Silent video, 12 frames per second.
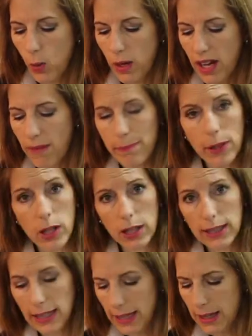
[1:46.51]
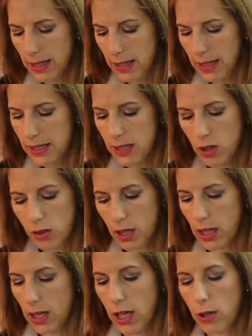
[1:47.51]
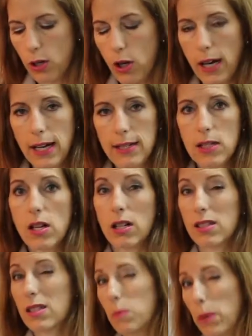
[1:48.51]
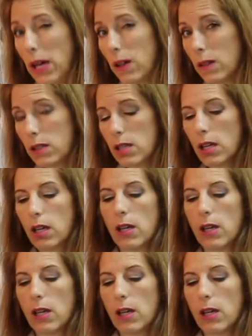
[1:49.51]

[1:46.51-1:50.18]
We have barley like this. You can get other grains called spelt.